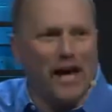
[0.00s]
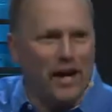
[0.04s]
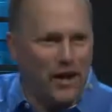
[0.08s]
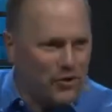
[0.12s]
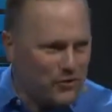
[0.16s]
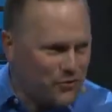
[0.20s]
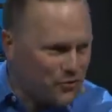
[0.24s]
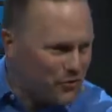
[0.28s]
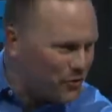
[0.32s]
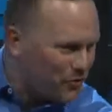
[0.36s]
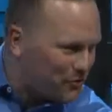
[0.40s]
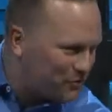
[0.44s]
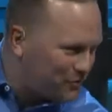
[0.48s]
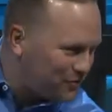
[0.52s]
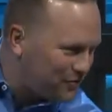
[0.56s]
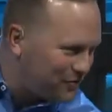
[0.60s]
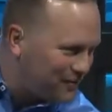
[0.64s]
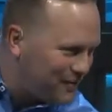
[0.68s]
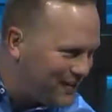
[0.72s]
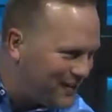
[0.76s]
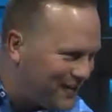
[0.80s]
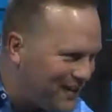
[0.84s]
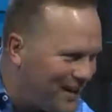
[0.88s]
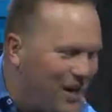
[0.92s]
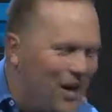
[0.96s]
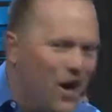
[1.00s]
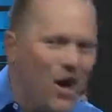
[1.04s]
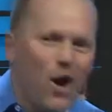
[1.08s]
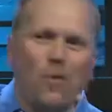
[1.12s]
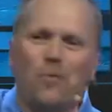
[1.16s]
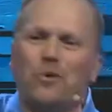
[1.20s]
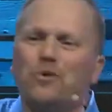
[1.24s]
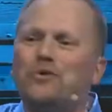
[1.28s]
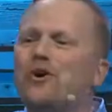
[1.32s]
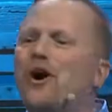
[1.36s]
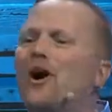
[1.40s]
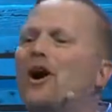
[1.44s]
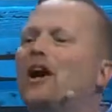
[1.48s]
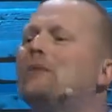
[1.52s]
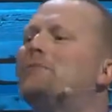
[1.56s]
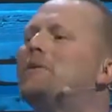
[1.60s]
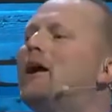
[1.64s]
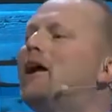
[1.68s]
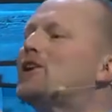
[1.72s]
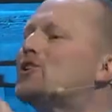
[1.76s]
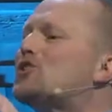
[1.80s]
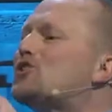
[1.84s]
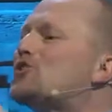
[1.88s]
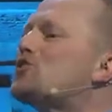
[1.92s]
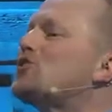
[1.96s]
of truth. We're talking
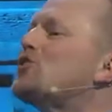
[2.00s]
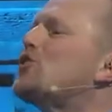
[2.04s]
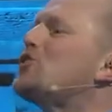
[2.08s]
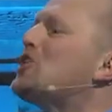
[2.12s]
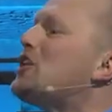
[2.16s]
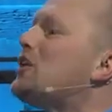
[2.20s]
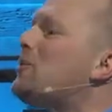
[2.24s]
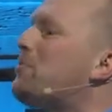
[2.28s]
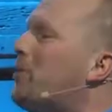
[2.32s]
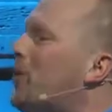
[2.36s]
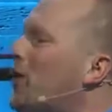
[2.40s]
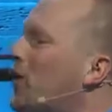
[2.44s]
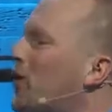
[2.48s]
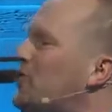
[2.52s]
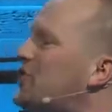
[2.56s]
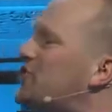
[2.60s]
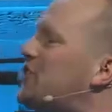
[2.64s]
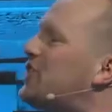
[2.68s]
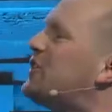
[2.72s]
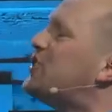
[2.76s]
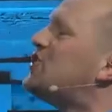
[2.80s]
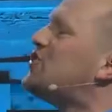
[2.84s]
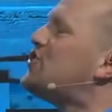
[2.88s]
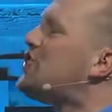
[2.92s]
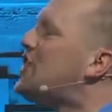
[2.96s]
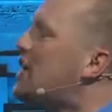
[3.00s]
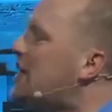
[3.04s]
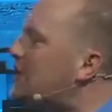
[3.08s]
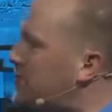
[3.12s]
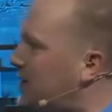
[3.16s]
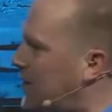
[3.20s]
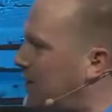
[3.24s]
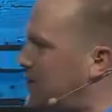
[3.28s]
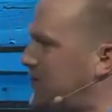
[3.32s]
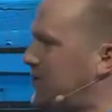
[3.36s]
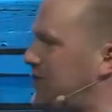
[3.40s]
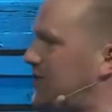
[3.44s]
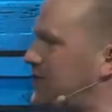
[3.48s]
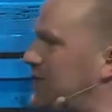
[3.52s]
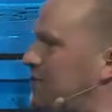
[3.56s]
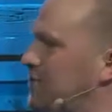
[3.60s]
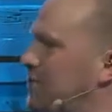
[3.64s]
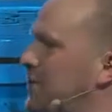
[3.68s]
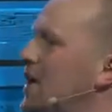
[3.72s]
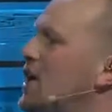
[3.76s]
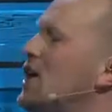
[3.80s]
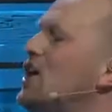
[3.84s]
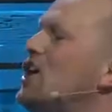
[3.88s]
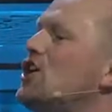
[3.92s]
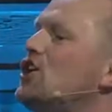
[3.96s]
about truth in a person, Jesus.
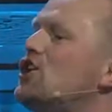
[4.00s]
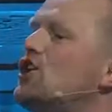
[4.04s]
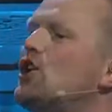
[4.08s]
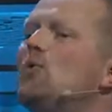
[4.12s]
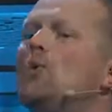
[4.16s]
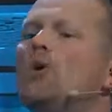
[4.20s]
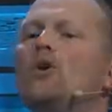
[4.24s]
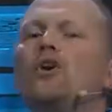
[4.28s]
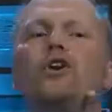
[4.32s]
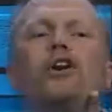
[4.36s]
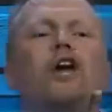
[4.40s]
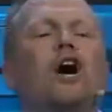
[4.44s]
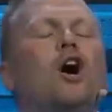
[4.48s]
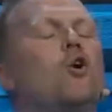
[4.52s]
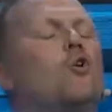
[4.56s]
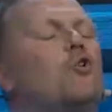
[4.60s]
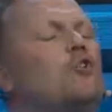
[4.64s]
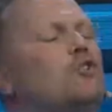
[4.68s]
You will know